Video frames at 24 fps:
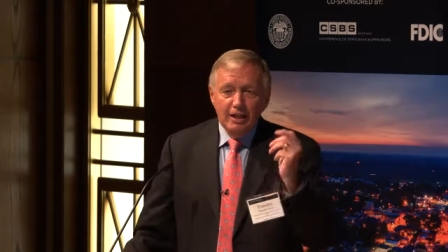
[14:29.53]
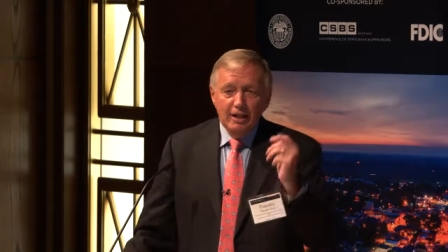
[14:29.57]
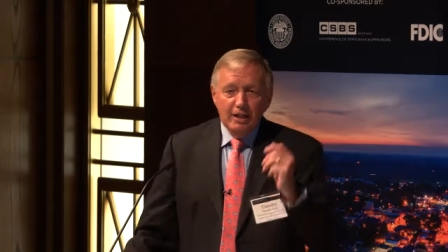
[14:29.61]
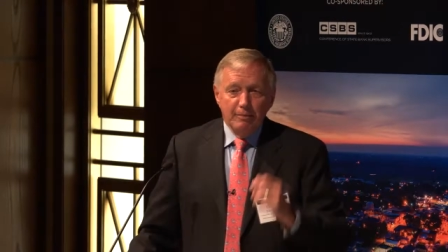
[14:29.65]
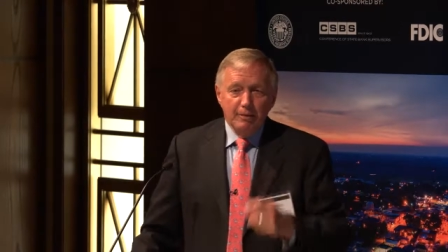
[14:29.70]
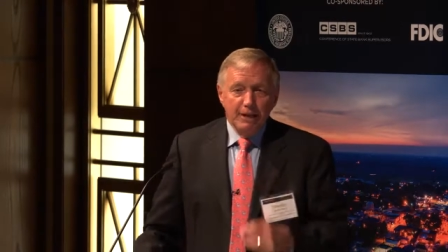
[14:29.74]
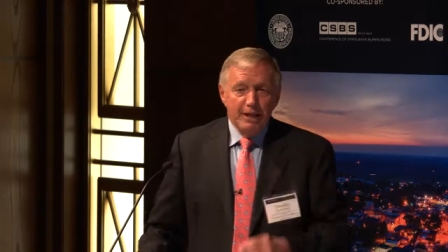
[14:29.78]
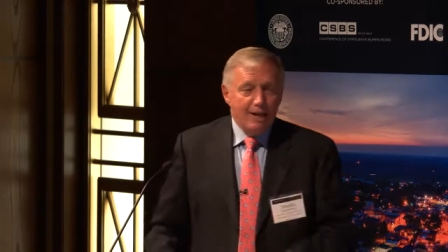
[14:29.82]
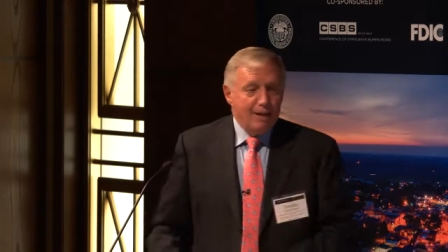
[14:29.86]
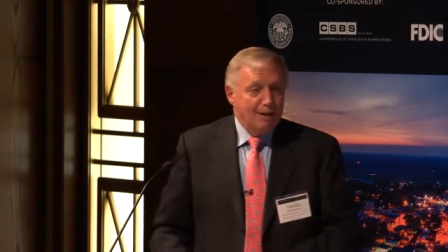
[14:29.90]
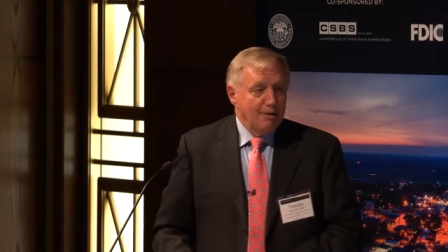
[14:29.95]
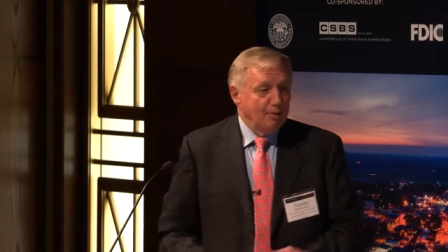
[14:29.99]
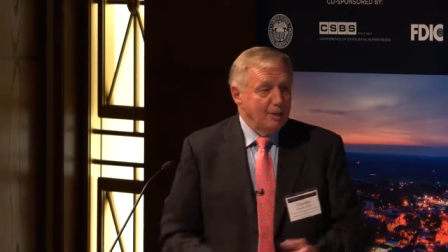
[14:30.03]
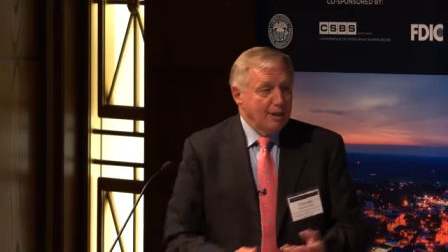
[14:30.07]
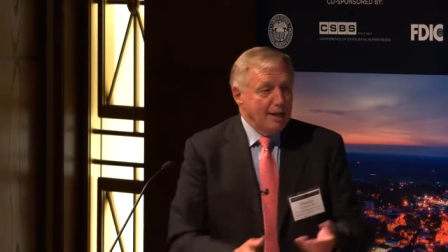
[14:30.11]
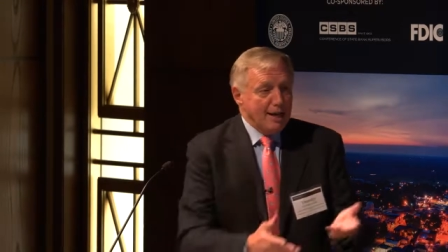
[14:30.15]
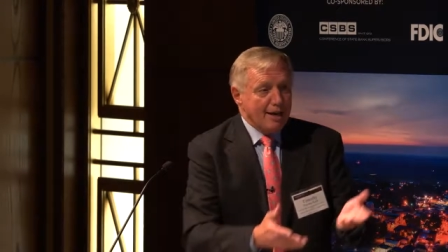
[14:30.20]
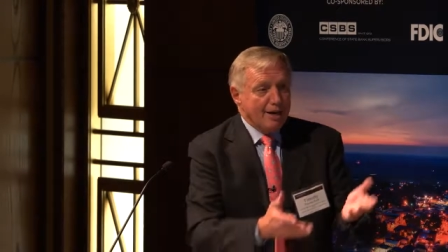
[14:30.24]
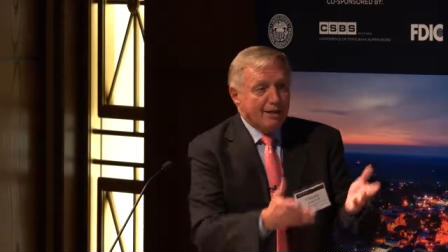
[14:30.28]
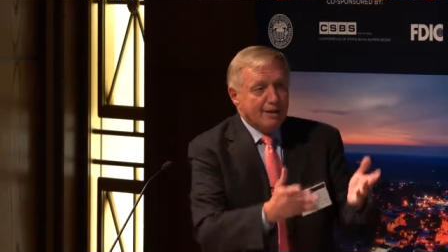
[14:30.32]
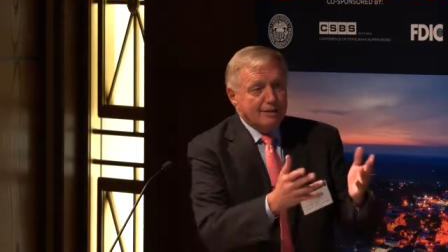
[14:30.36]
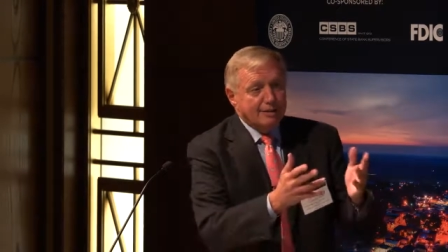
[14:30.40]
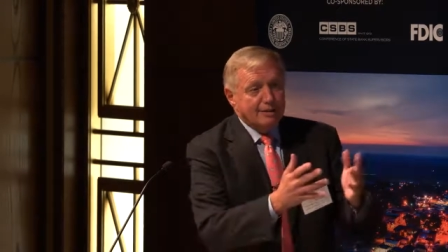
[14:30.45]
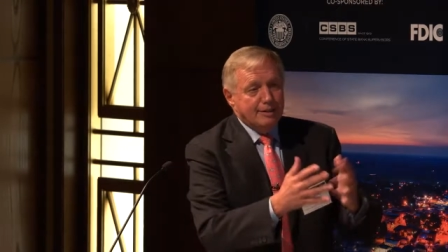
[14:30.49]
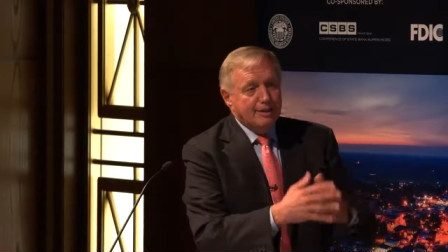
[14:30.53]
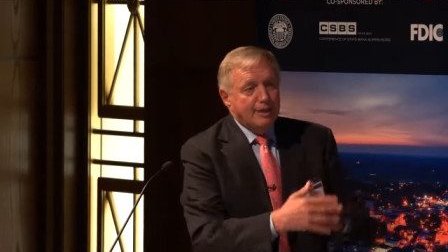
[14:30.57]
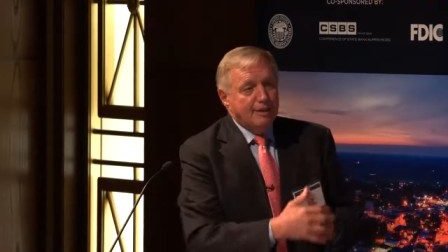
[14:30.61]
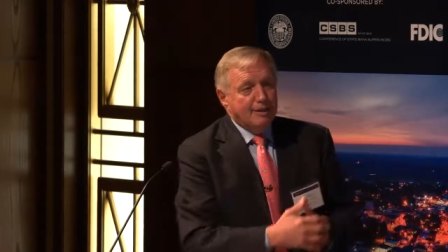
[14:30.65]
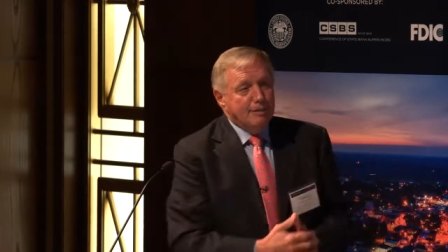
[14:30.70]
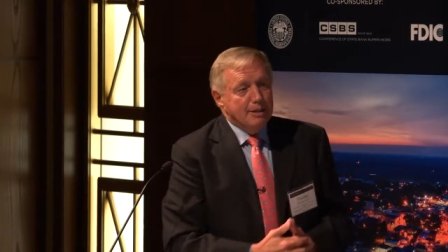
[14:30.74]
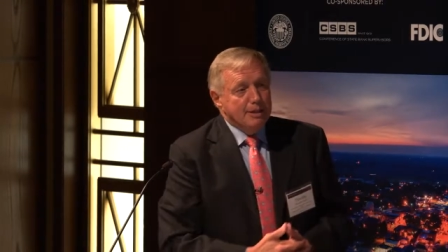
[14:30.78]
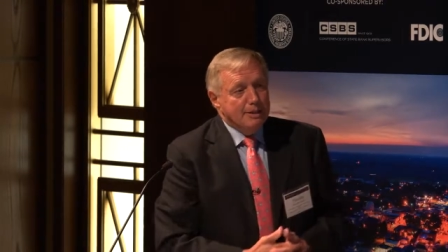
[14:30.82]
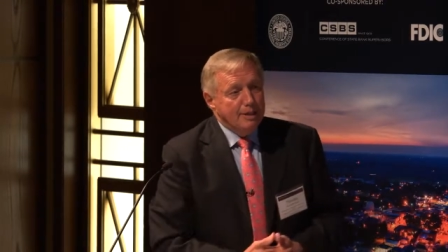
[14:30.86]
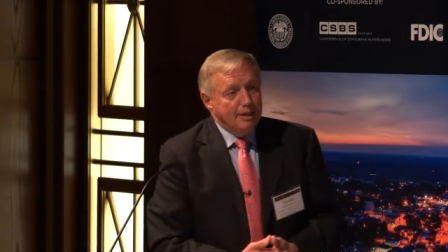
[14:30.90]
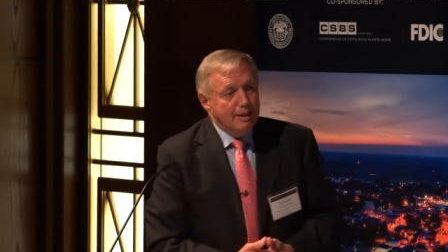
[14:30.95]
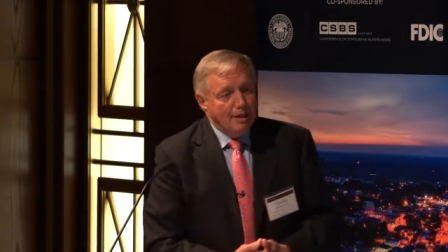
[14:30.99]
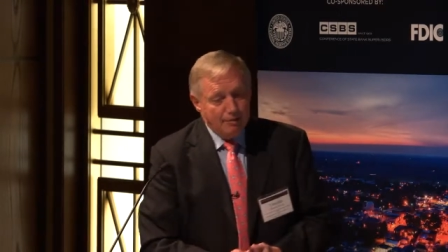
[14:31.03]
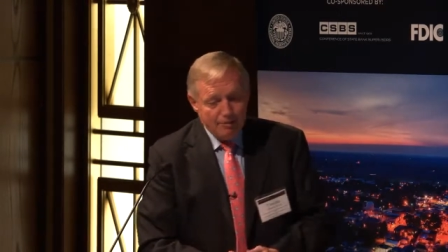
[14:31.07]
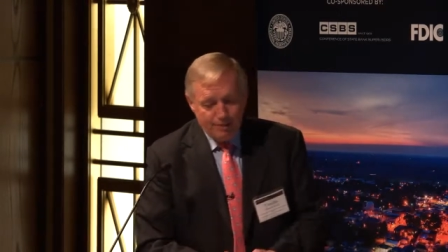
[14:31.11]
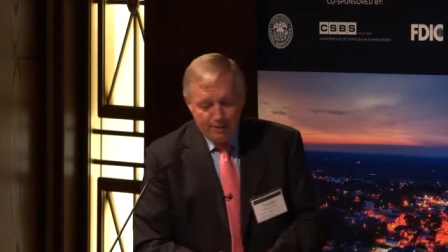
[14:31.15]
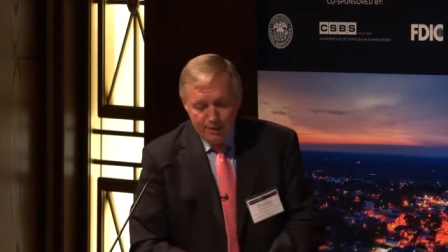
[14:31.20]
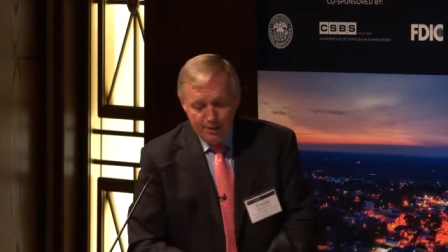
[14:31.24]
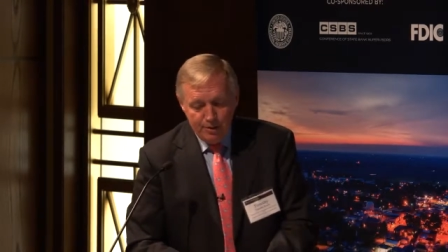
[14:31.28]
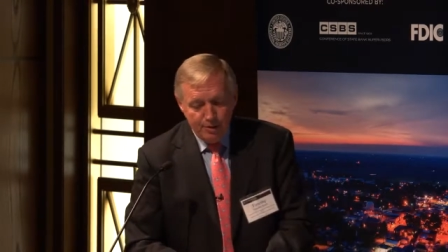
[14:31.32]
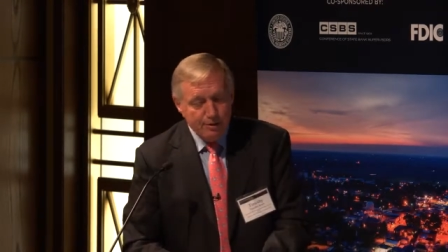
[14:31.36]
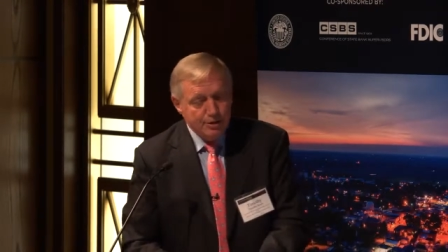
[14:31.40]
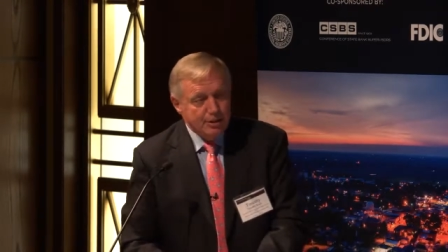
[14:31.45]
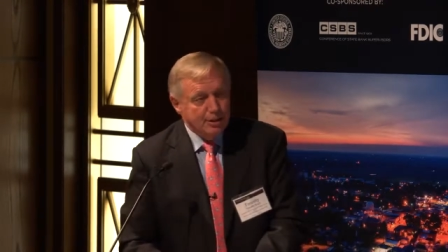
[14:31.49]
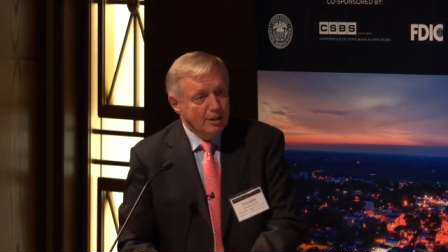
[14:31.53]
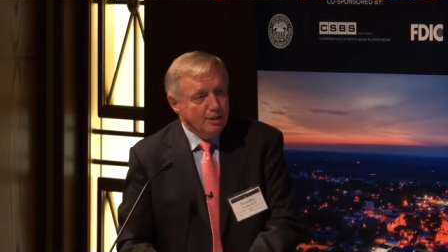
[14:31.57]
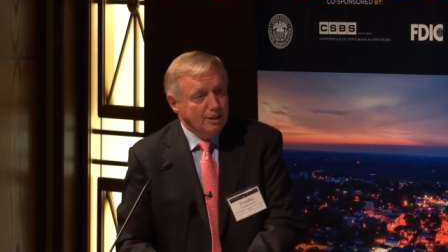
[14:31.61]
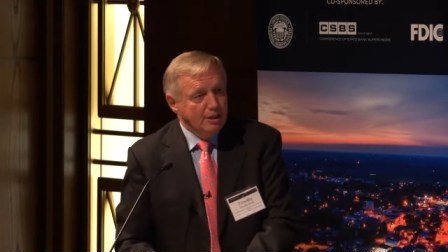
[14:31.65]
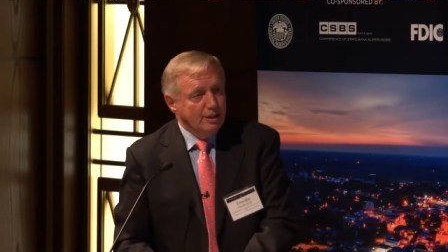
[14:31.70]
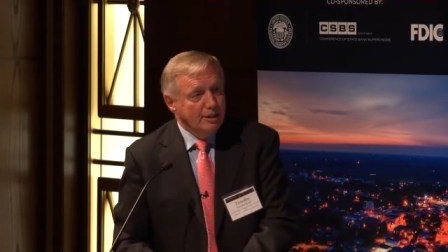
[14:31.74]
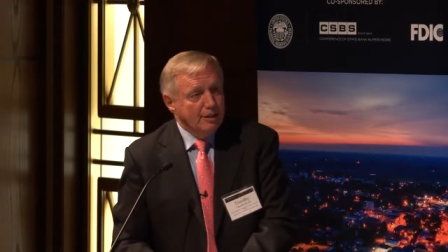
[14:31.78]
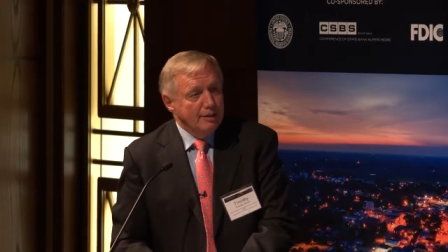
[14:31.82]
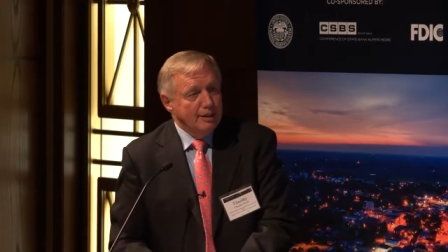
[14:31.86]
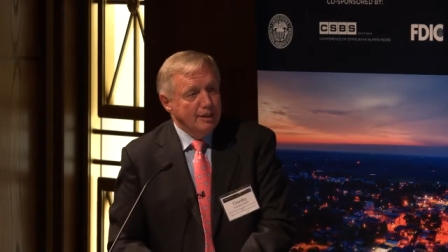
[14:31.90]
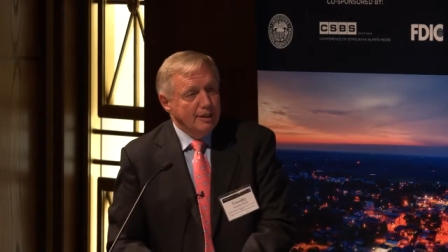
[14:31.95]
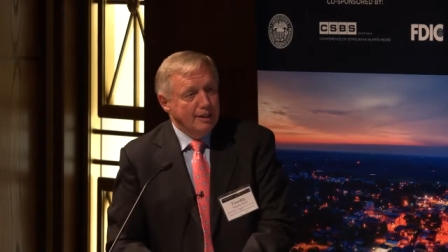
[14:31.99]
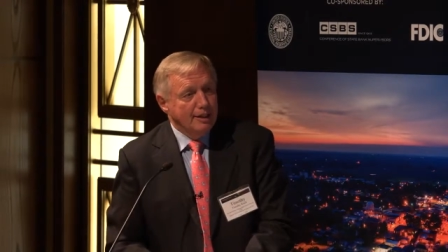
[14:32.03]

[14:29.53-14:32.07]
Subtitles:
With that, let me tee it up for you, Gilda,